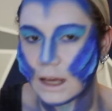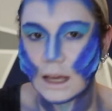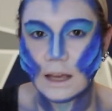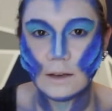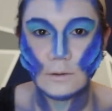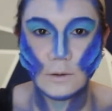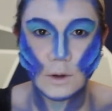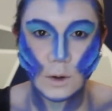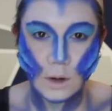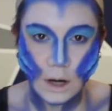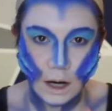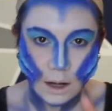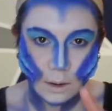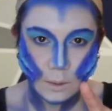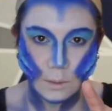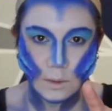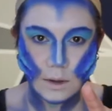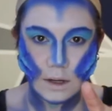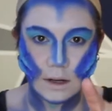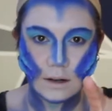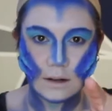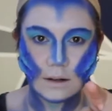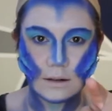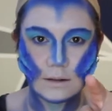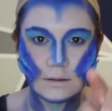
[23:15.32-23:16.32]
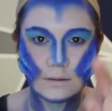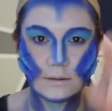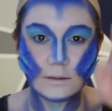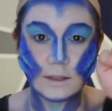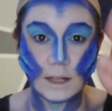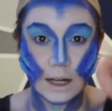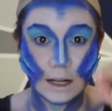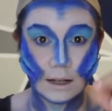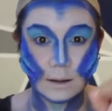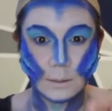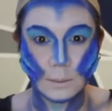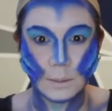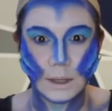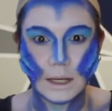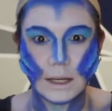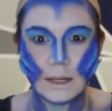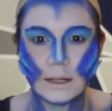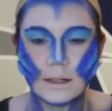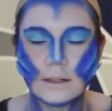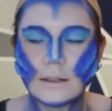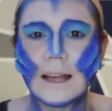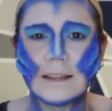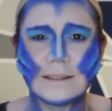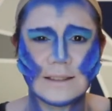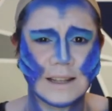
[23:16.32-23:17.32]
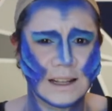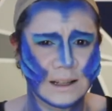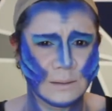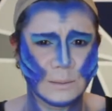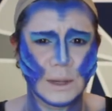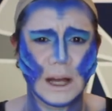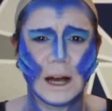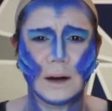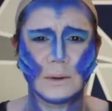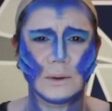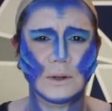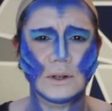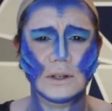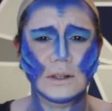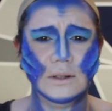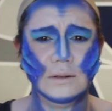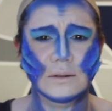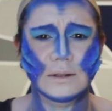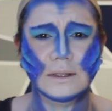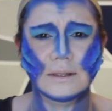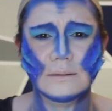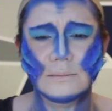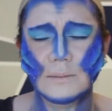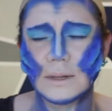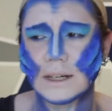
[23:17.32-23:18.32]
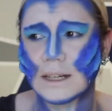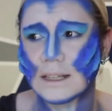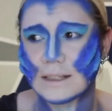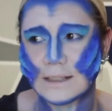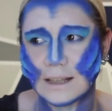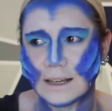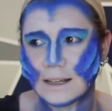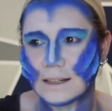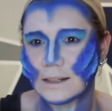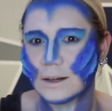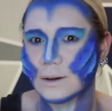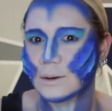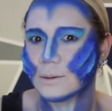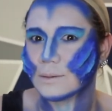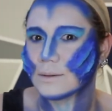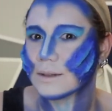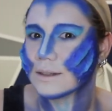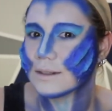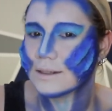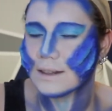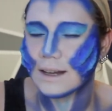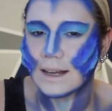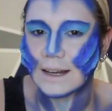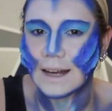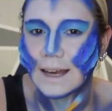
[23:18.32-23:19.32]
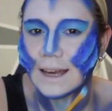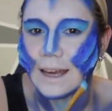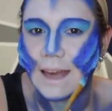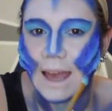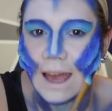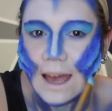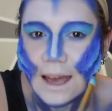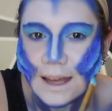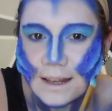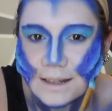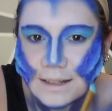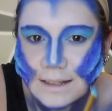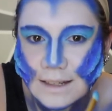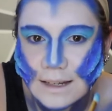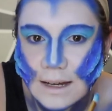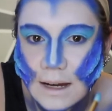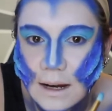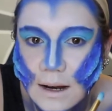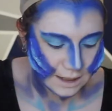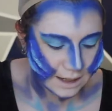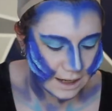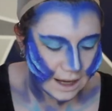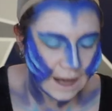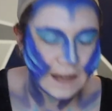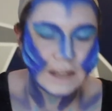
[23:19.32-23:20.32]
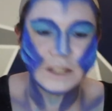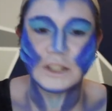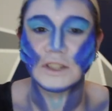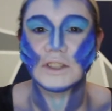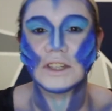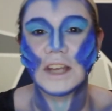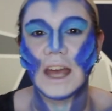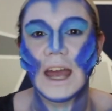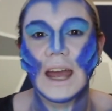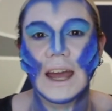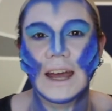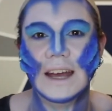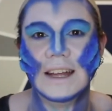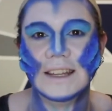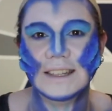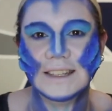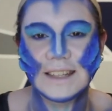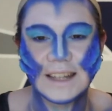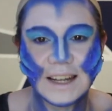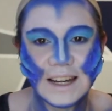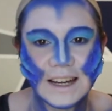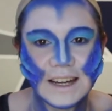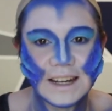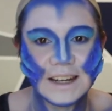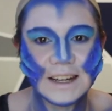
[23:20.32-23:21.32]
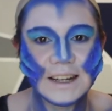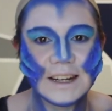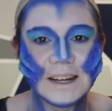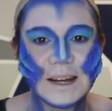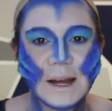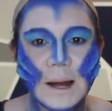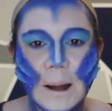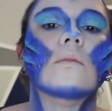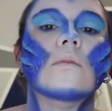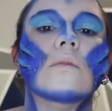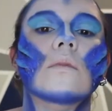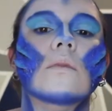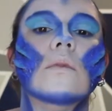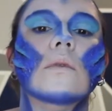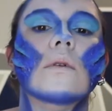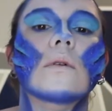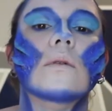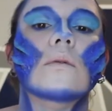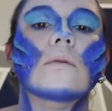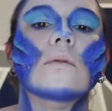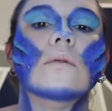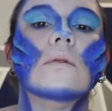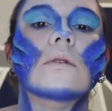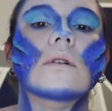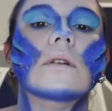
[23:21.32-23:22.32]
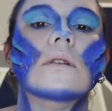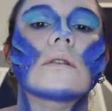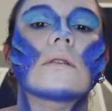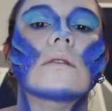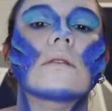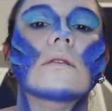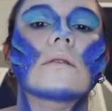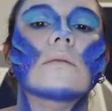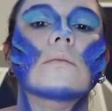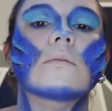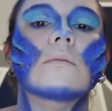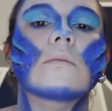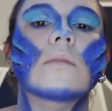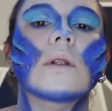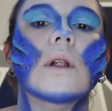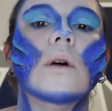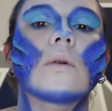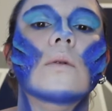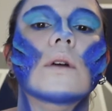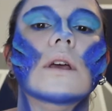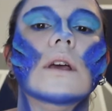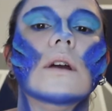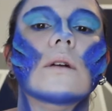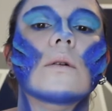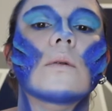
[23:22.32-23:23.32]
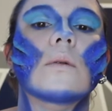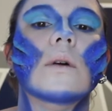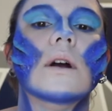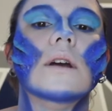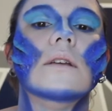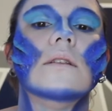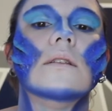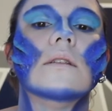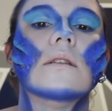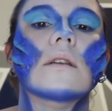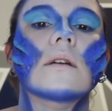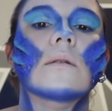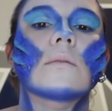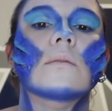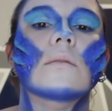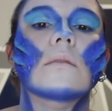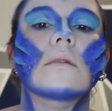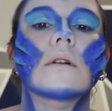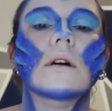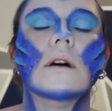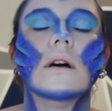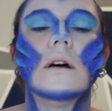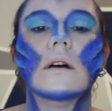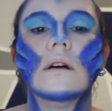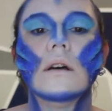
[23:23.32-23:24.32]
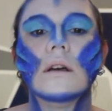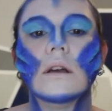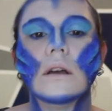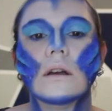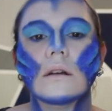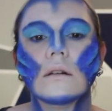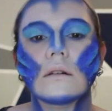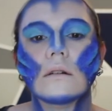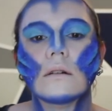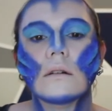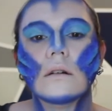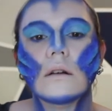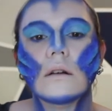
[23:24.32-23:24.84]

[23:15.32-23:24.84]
If you're out there, tell me, and tell me how you do it, because I don't, and I can't. I just can't. Oh, blowing quite some here.